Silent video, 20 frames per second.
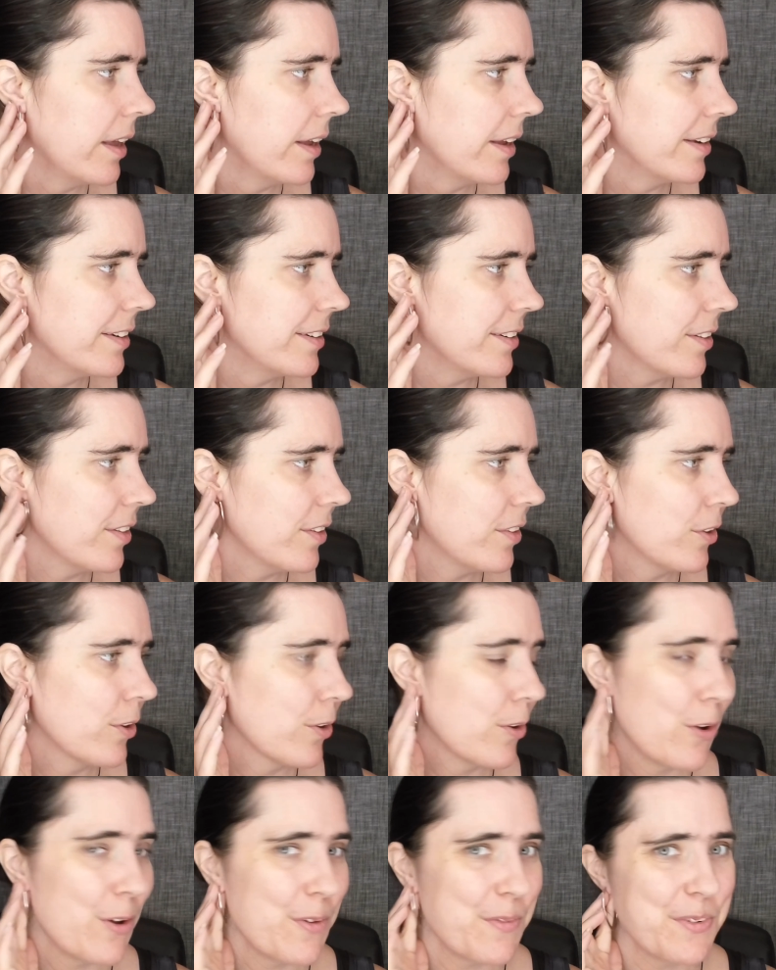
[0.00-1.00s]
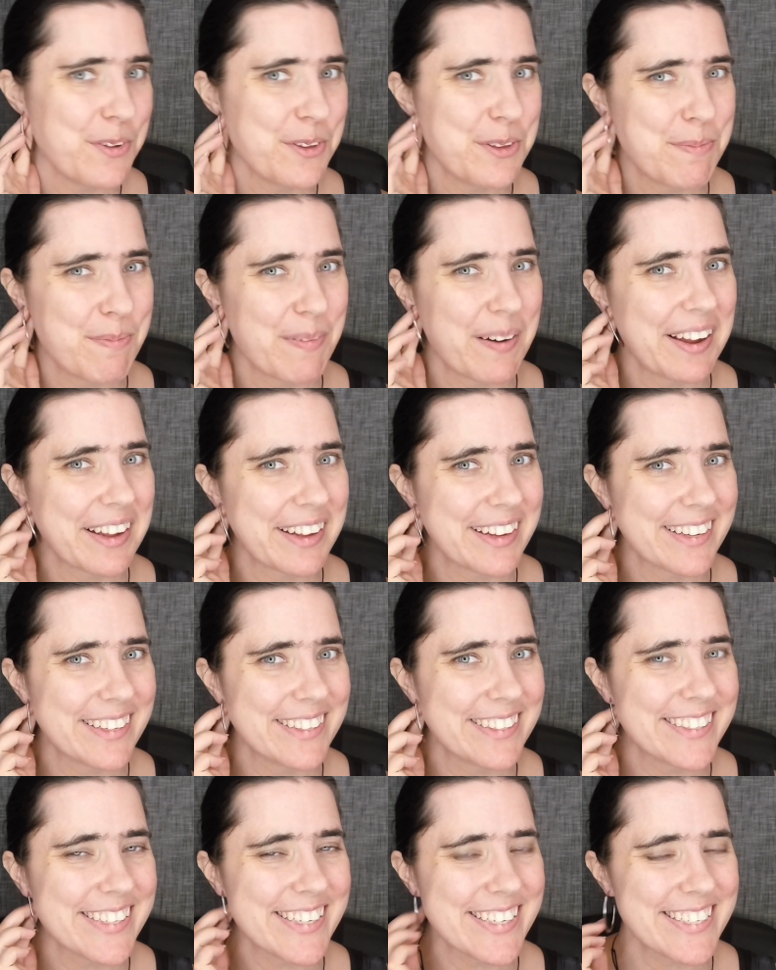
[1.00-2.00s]
and look awful in bright
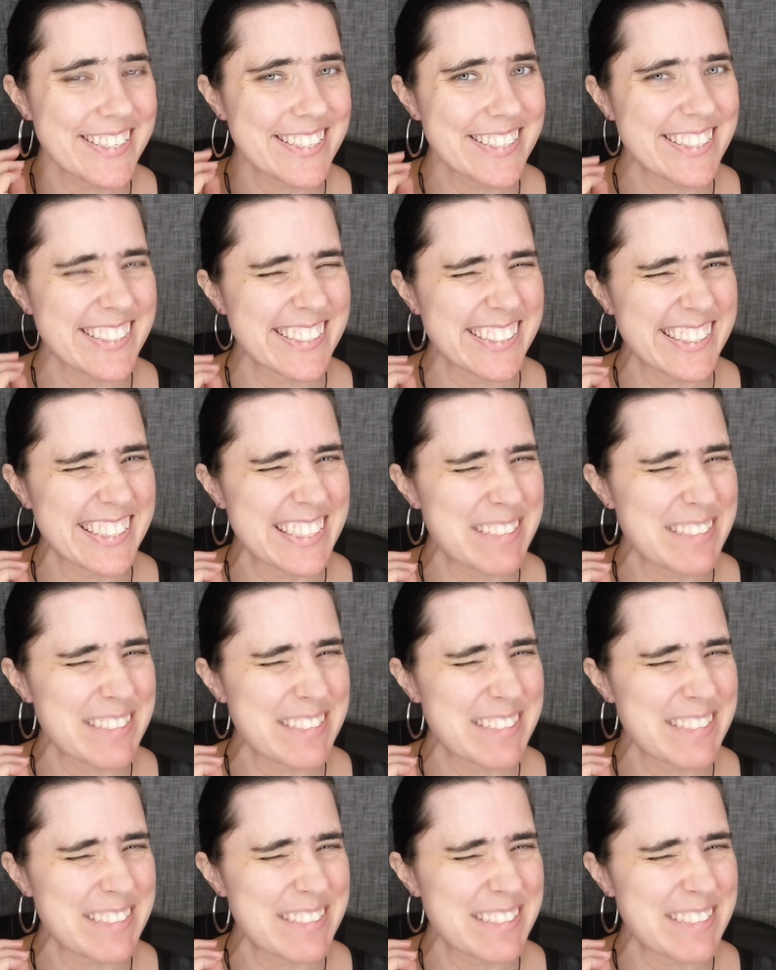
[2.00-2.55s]
colors.